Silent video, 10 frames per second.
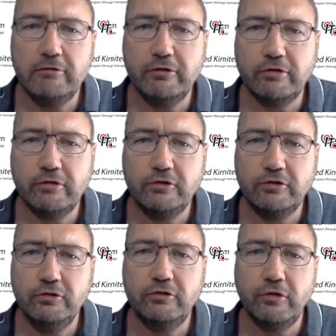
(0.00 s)

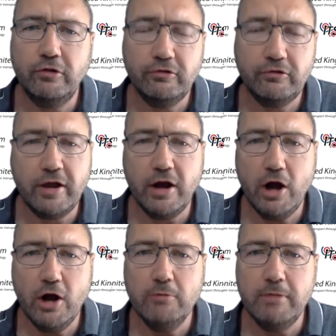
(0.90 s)
restrictions, the
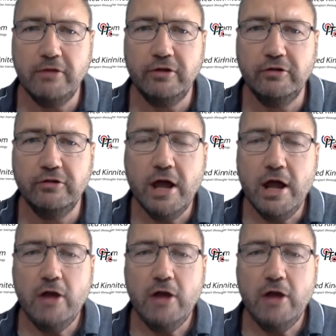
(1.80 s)
stay-at-home message